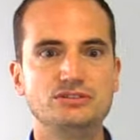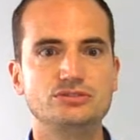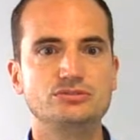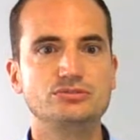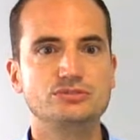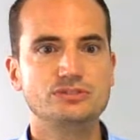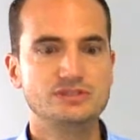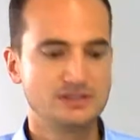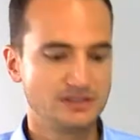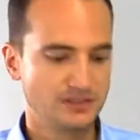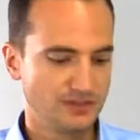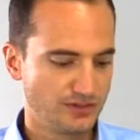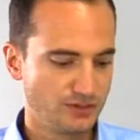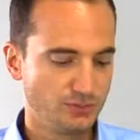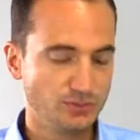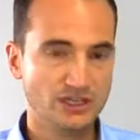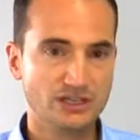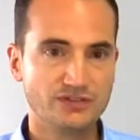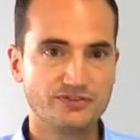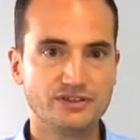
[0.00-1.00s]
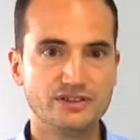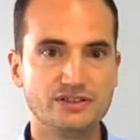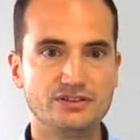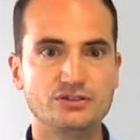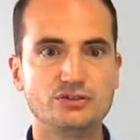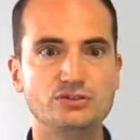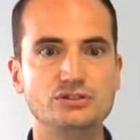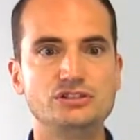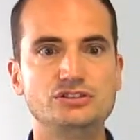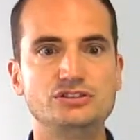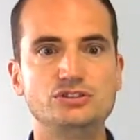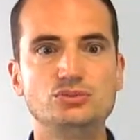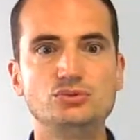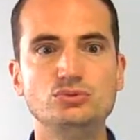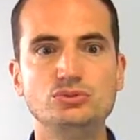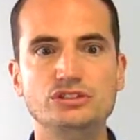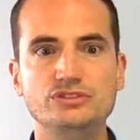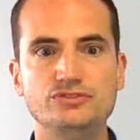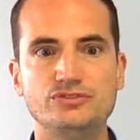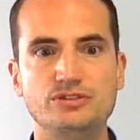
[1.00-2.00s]
tools. So we have in total
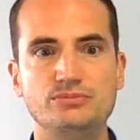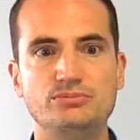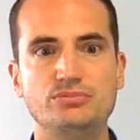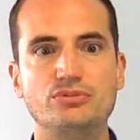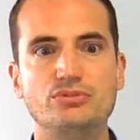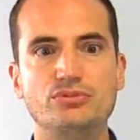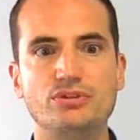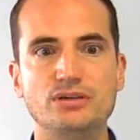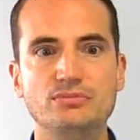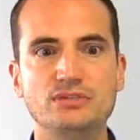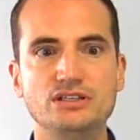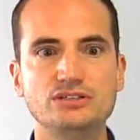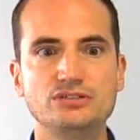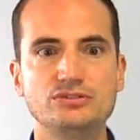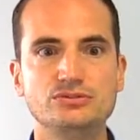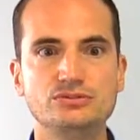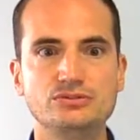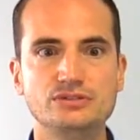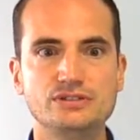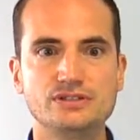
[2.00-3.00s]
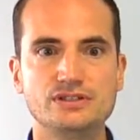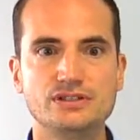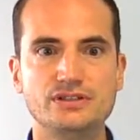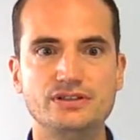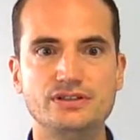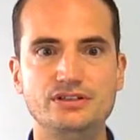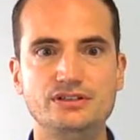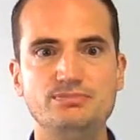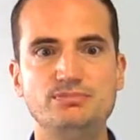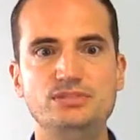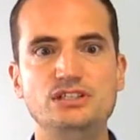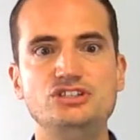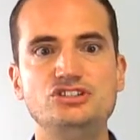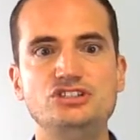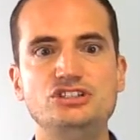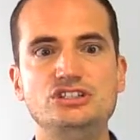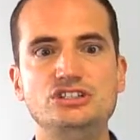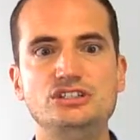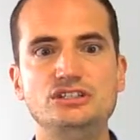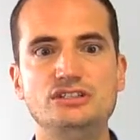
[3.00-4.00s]
two different programming tools, the
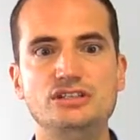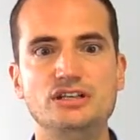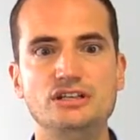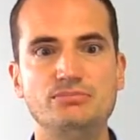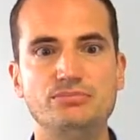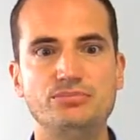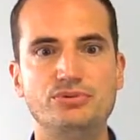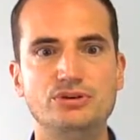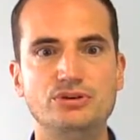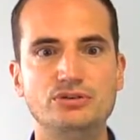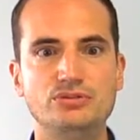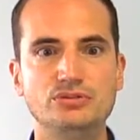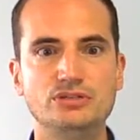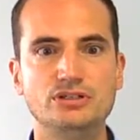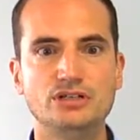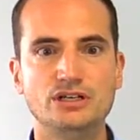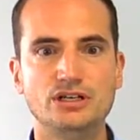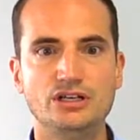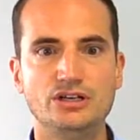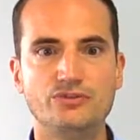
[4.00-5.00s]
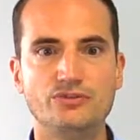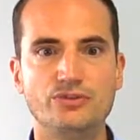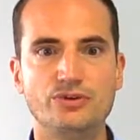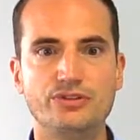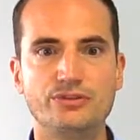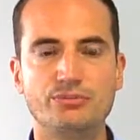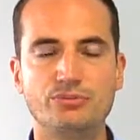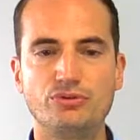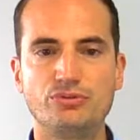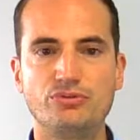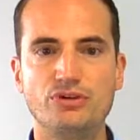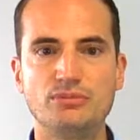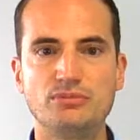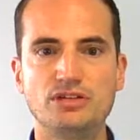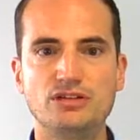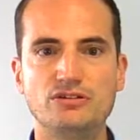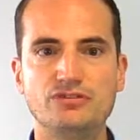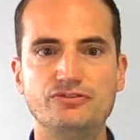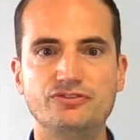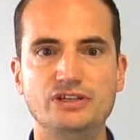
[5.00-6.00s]
PGT10 Pro for the
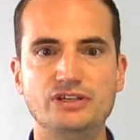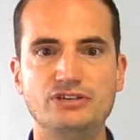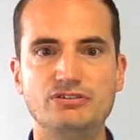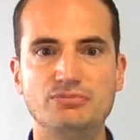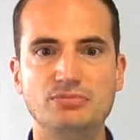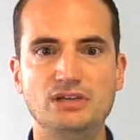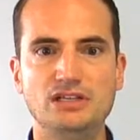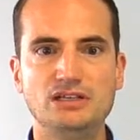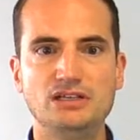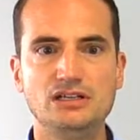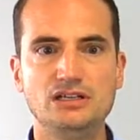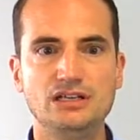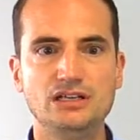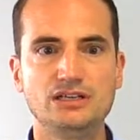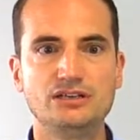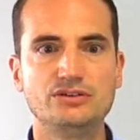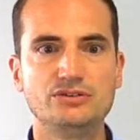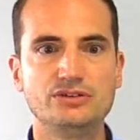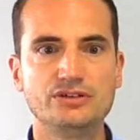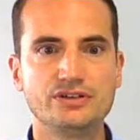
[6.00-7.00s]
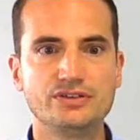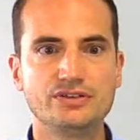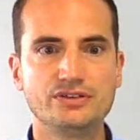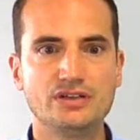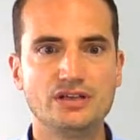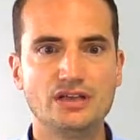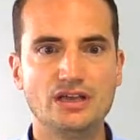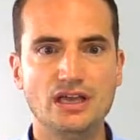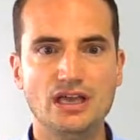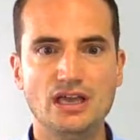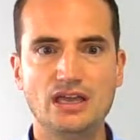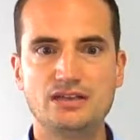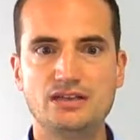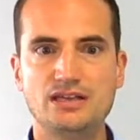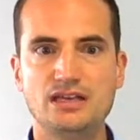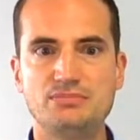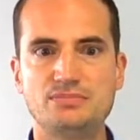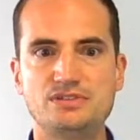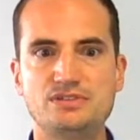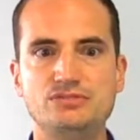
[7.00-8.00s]
programming of incremental encoders and
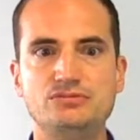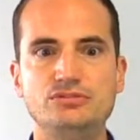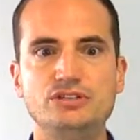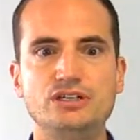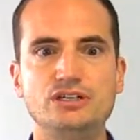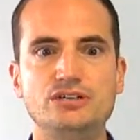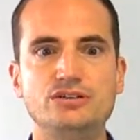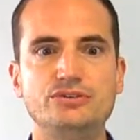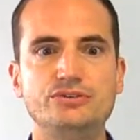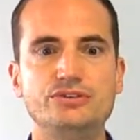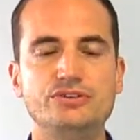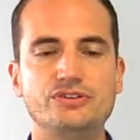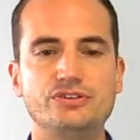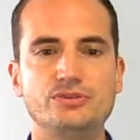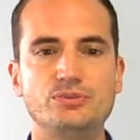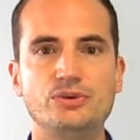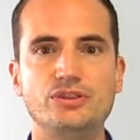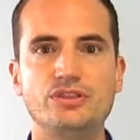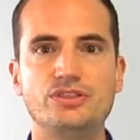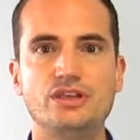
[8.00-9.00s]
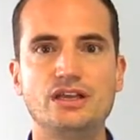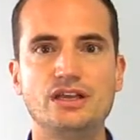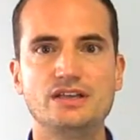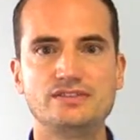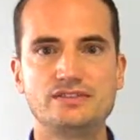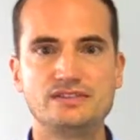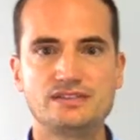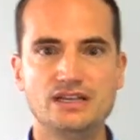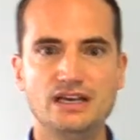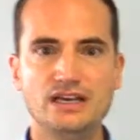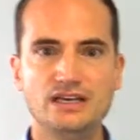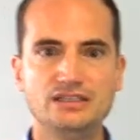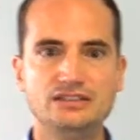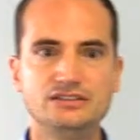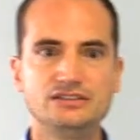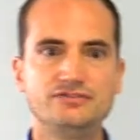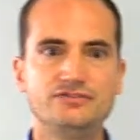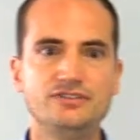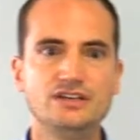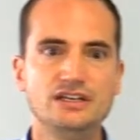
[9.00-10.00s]
absolute encoders with SSI
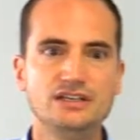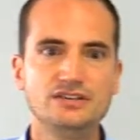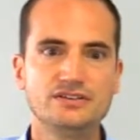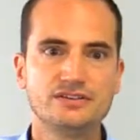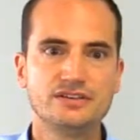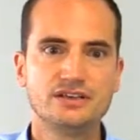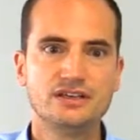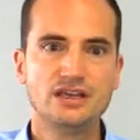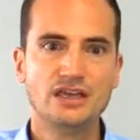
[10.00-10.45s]
interface,